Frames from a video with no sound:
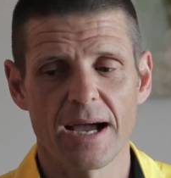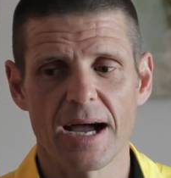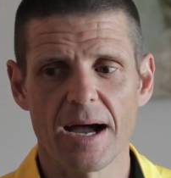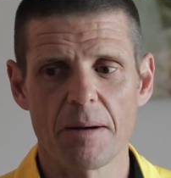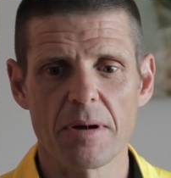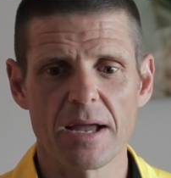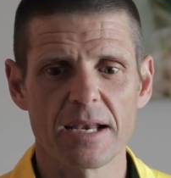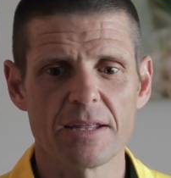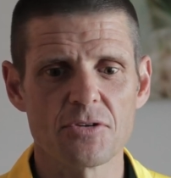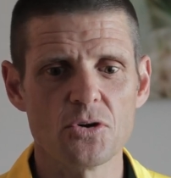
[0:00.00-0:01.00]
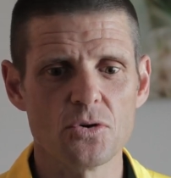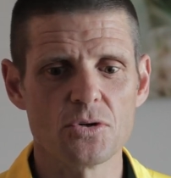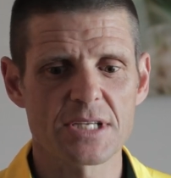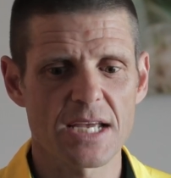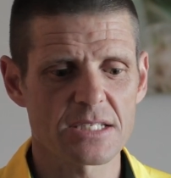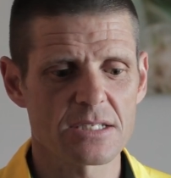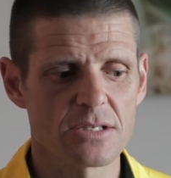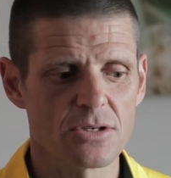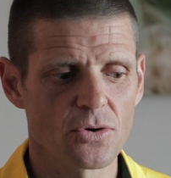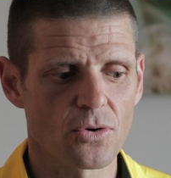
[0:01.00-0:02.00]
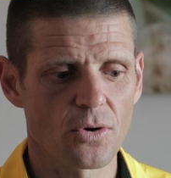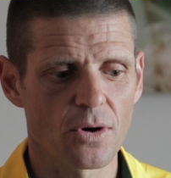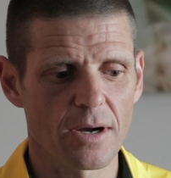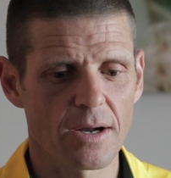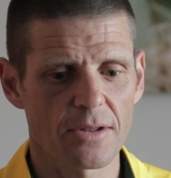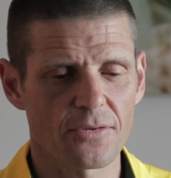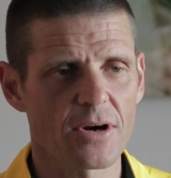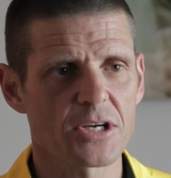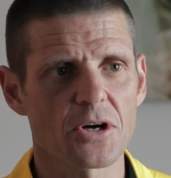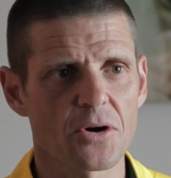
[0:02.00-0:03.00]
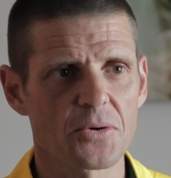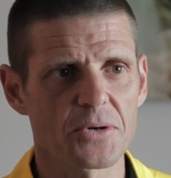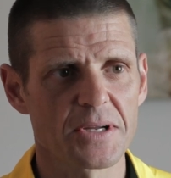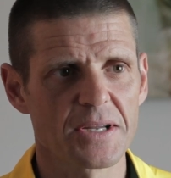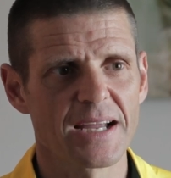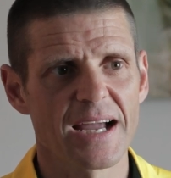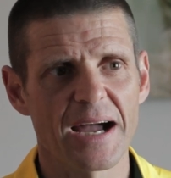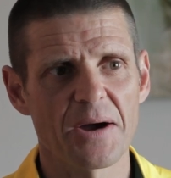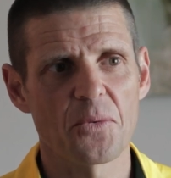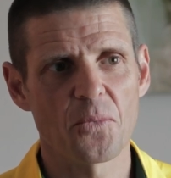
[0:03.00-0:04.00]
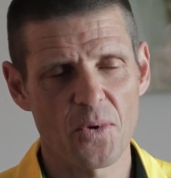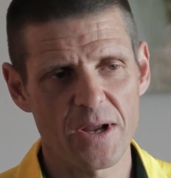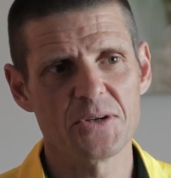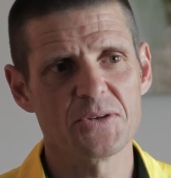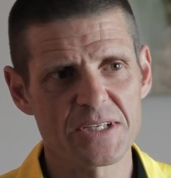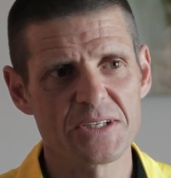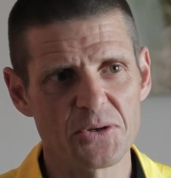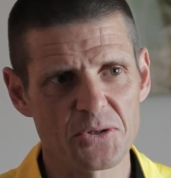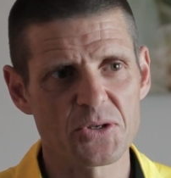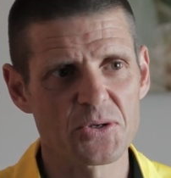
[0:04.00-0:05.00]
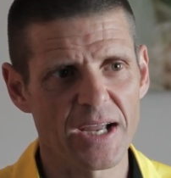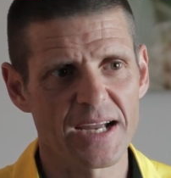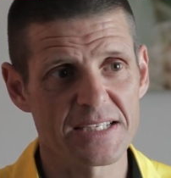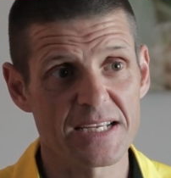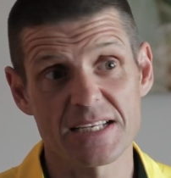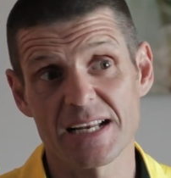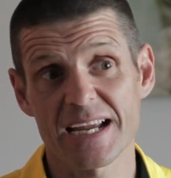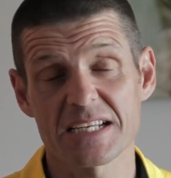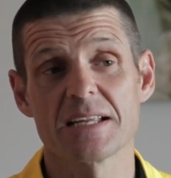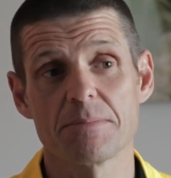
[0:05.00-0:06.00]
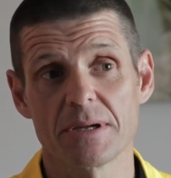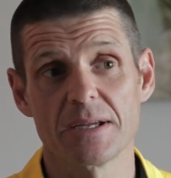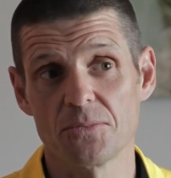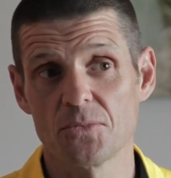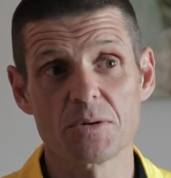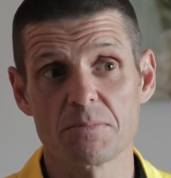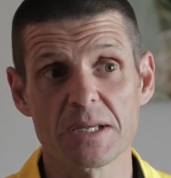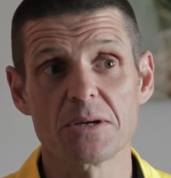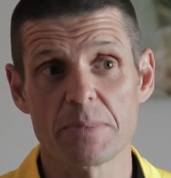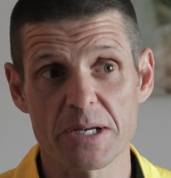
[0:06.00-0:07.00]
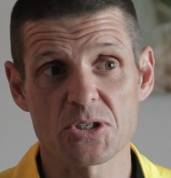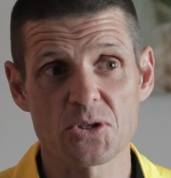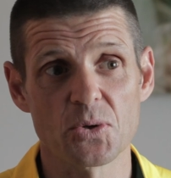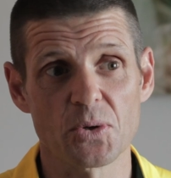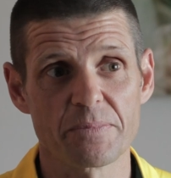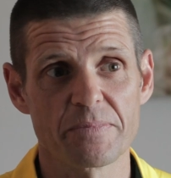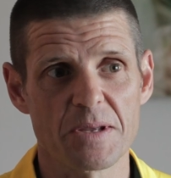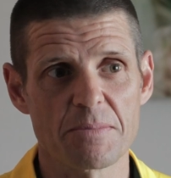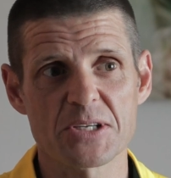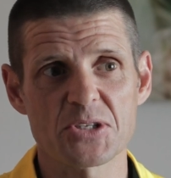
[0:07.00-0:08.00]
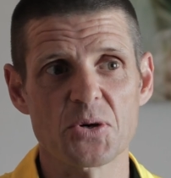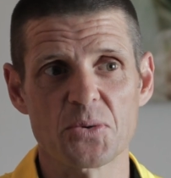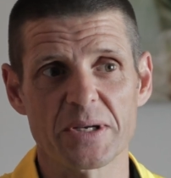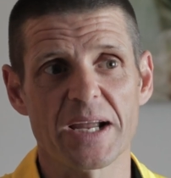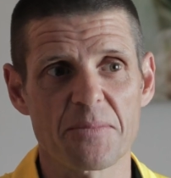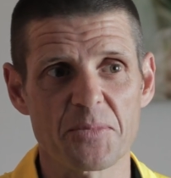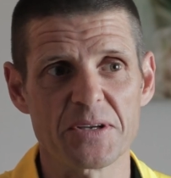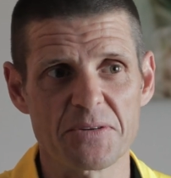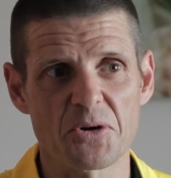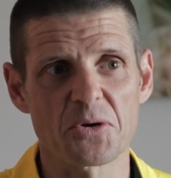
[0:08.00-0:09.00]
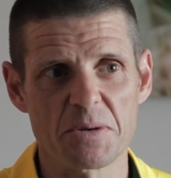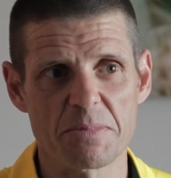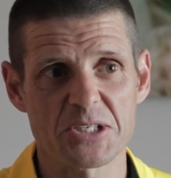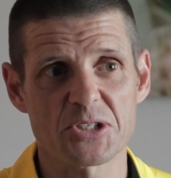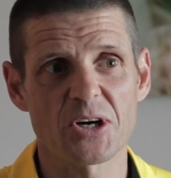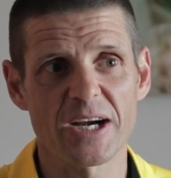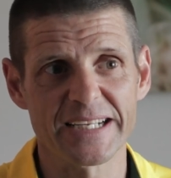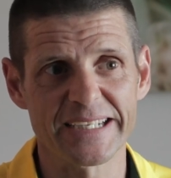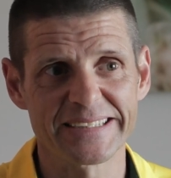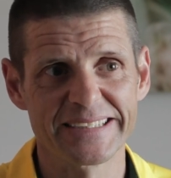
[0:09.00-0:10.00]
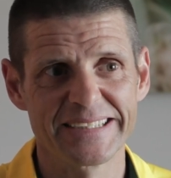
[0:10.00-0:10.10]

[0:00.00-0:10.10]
And if you tested your threshold when you did your 2K test, it actually wouldn't be your best score. Your best score would come when you've got your best training.